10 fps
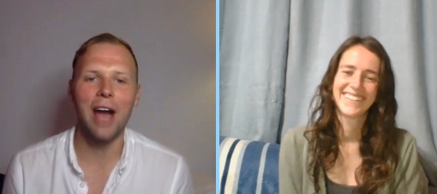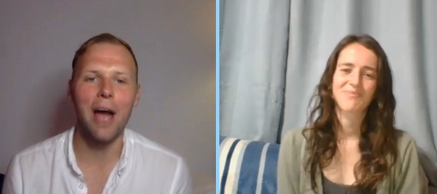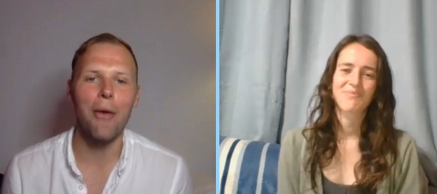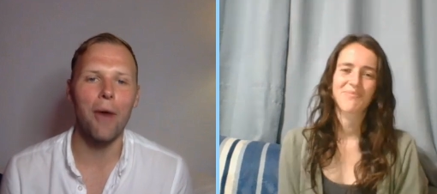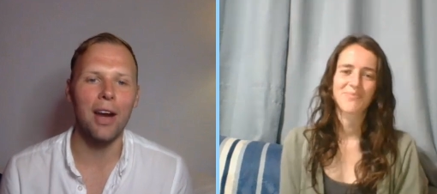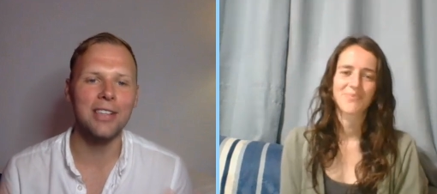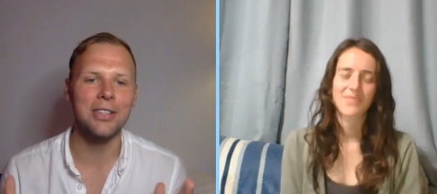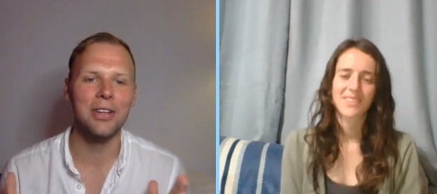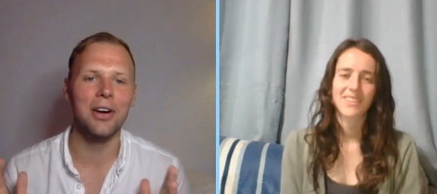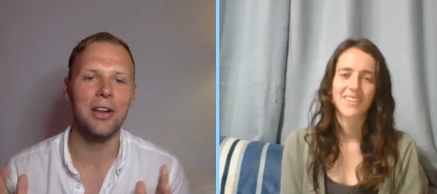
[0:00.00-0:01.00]
Speaker 1: I wanted
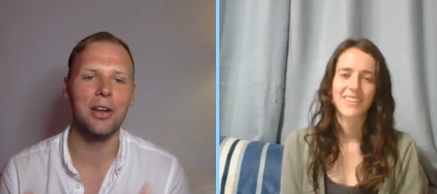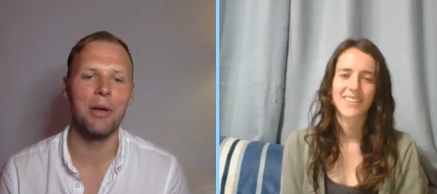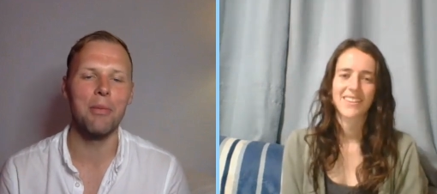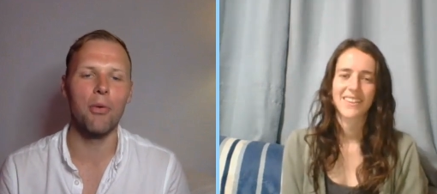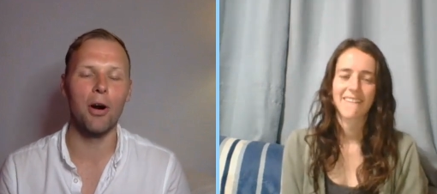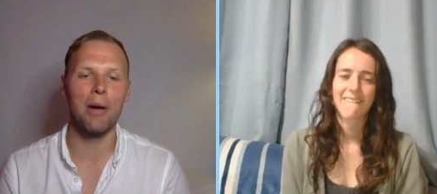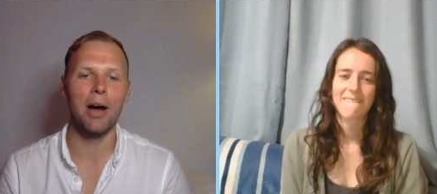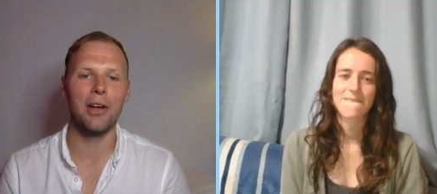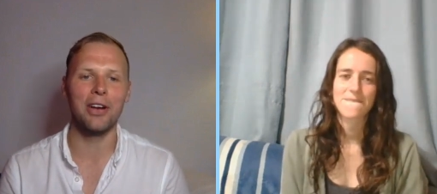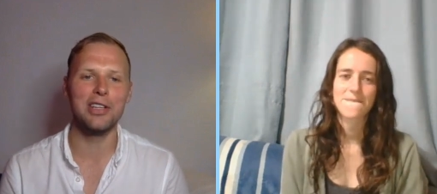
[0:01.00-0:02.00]
to learn a little bit more
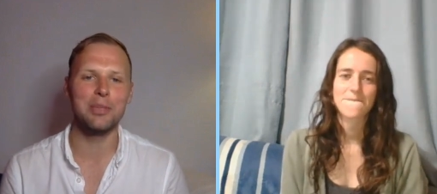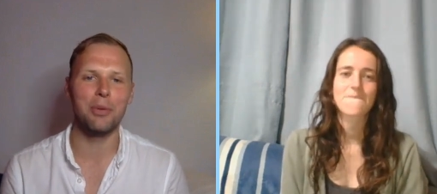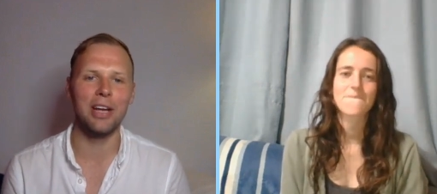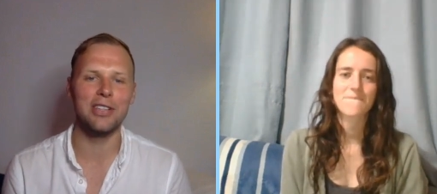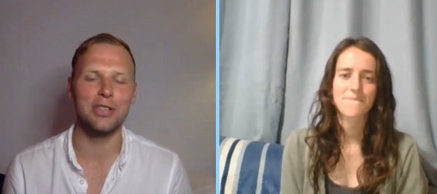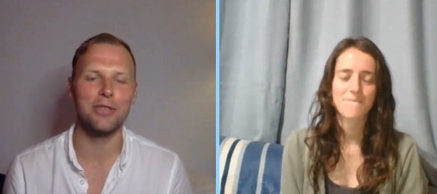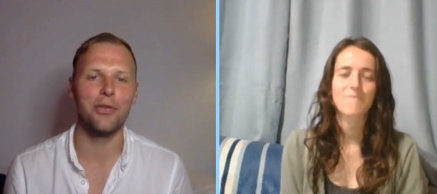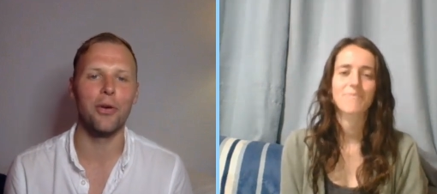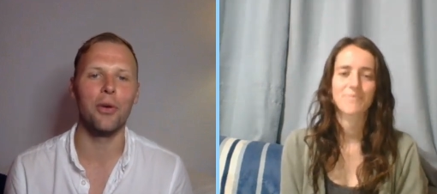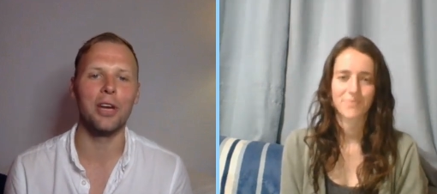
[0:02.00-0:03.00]
about your inspiration
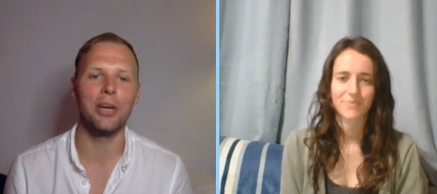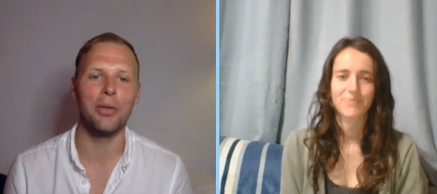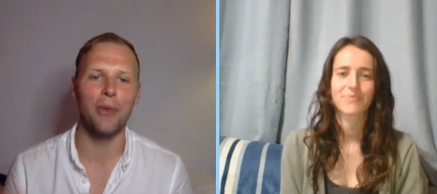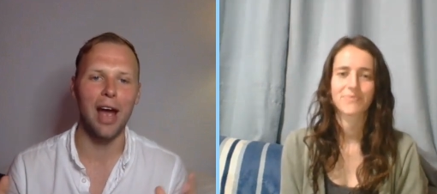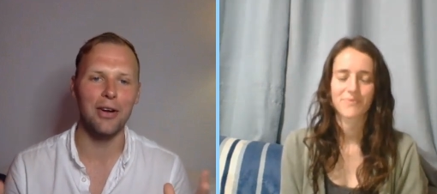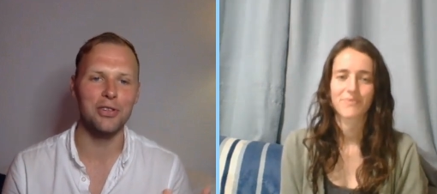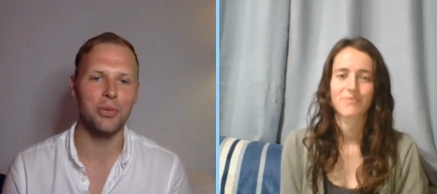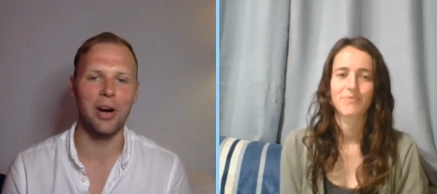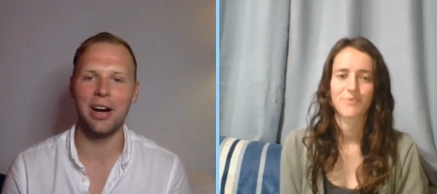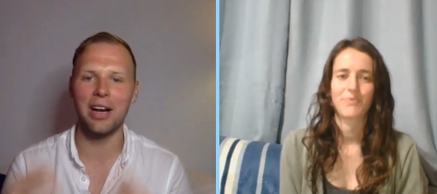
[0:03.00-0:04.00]
for working with rhinos.
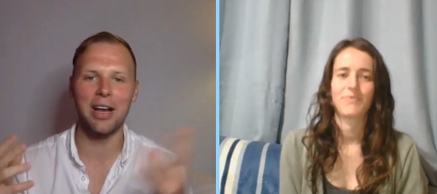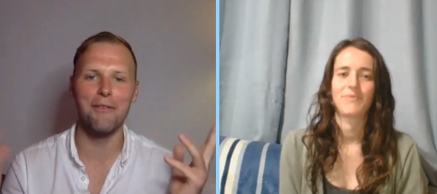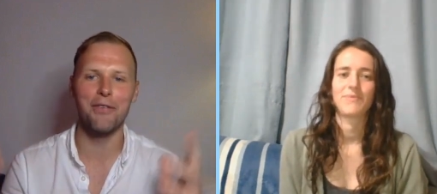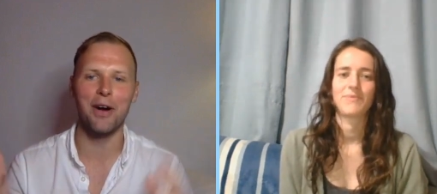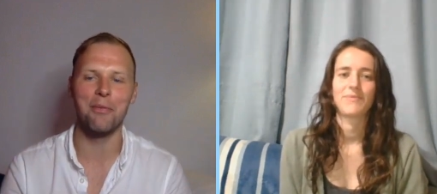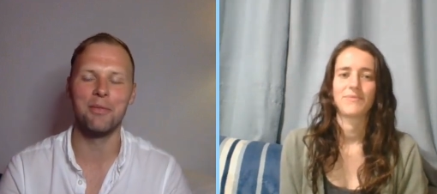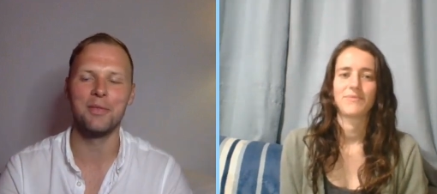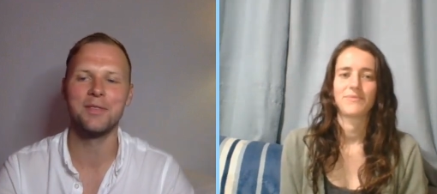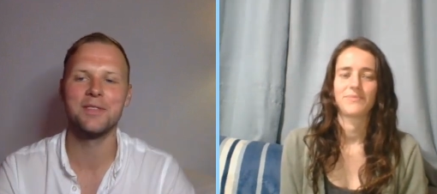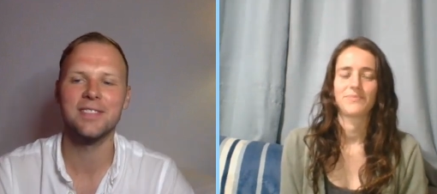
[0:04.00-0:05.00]
Where did it come from?
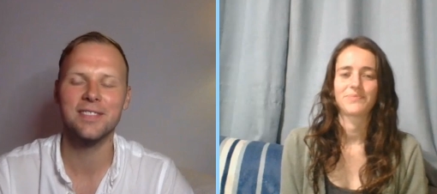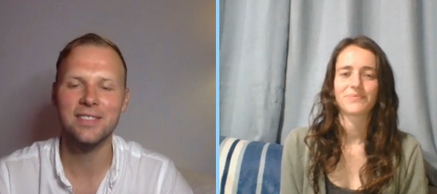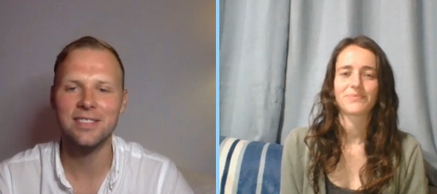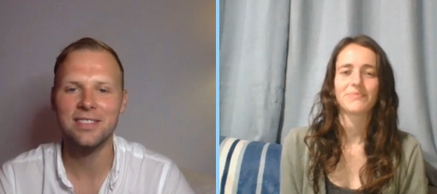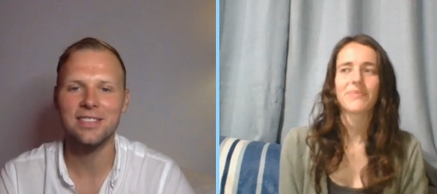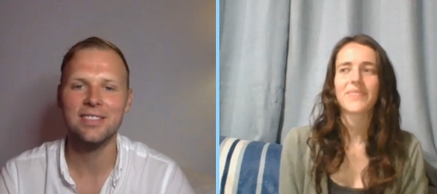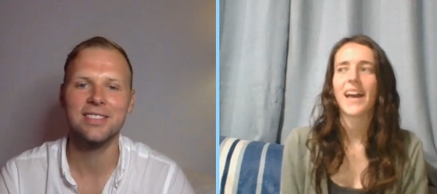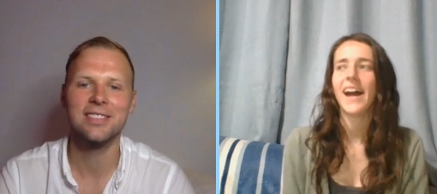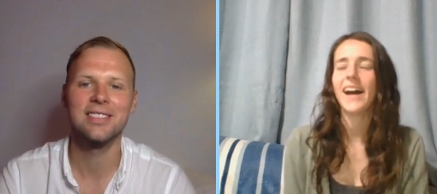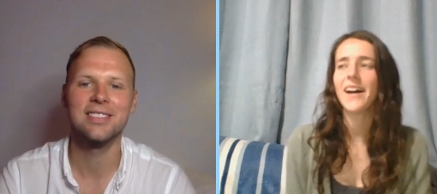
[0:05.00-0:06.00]

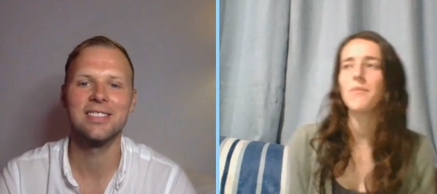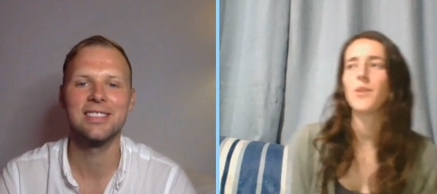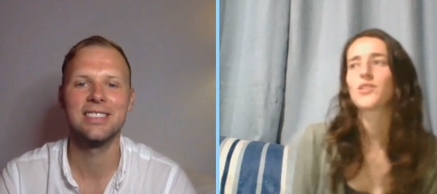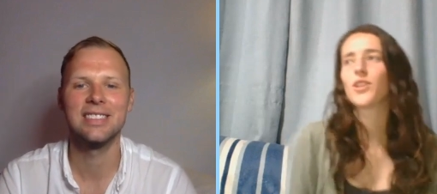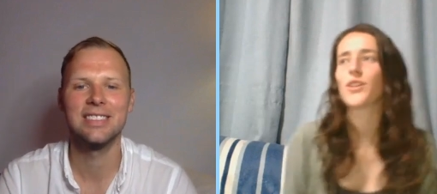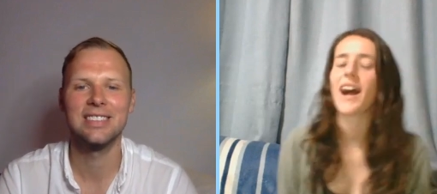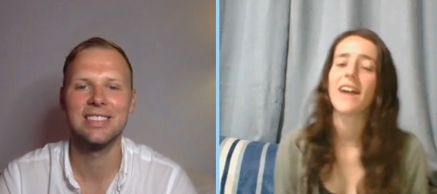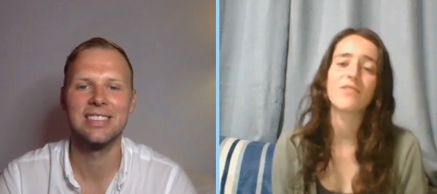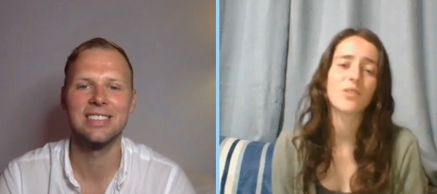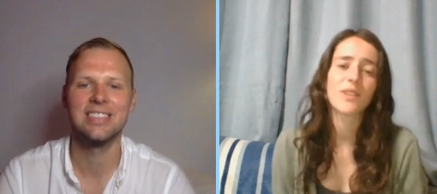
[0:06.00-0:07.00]
Speaker 2: Um, so
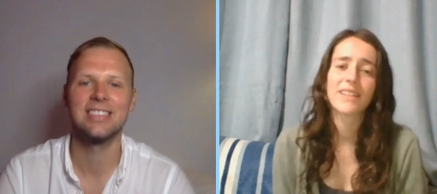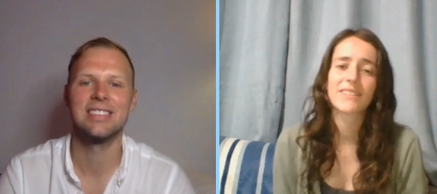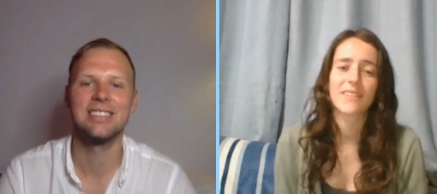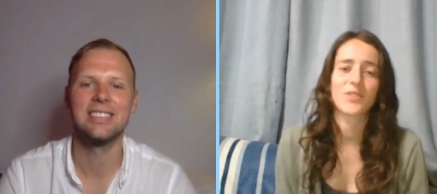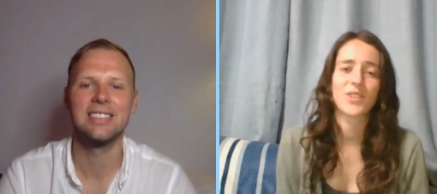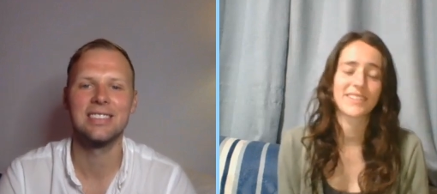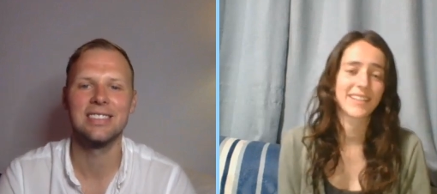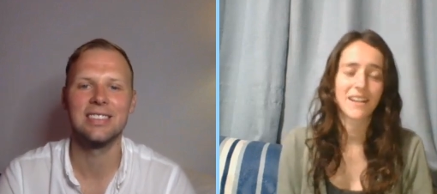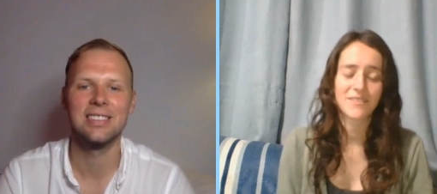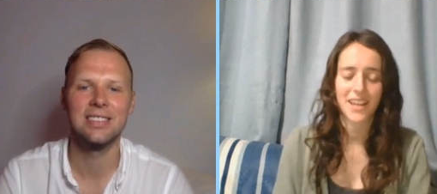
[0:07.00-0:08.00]
I've always I've always
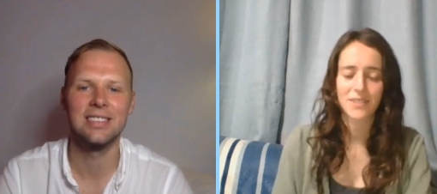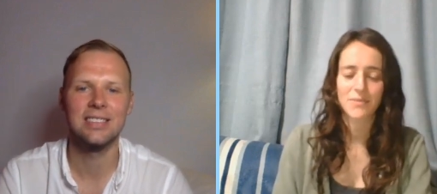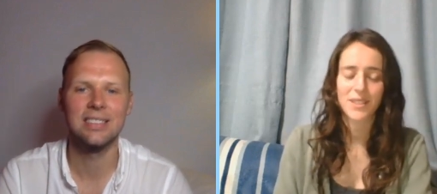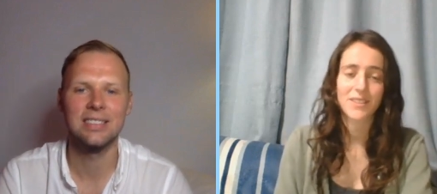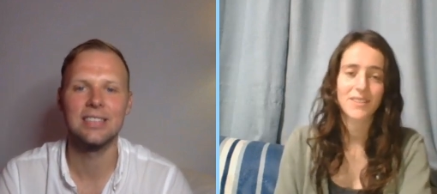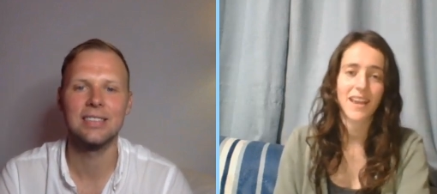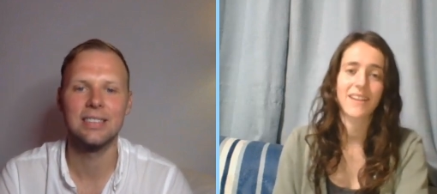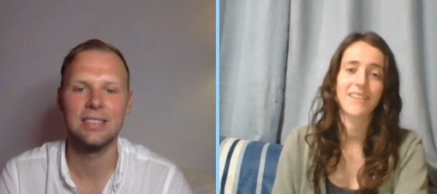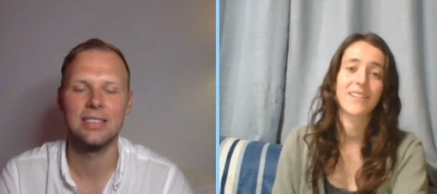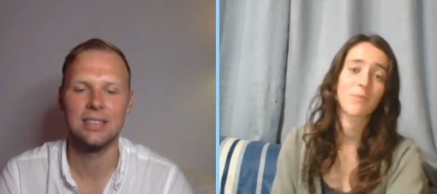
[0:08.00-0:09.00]
loved animals
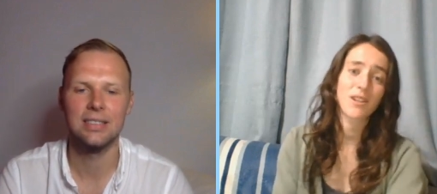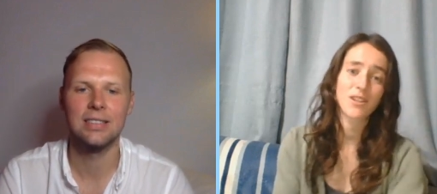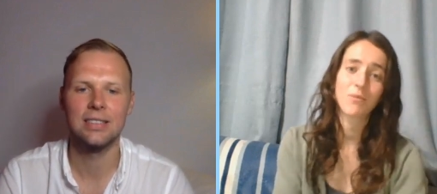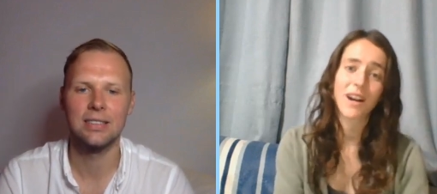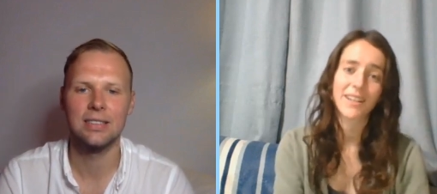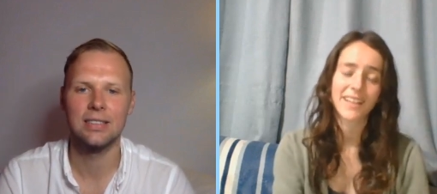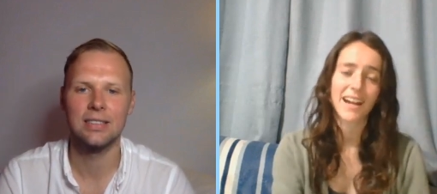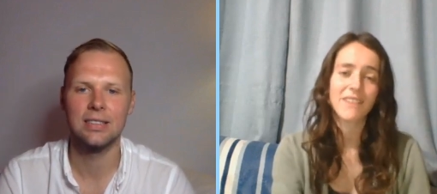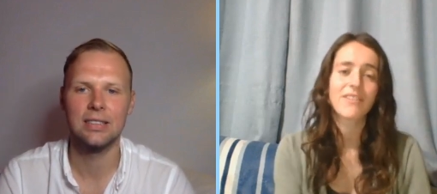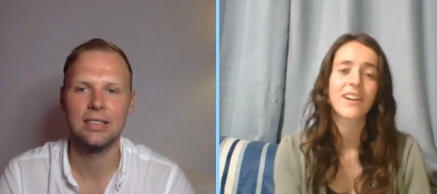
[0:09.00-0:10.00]
and especially wildlife.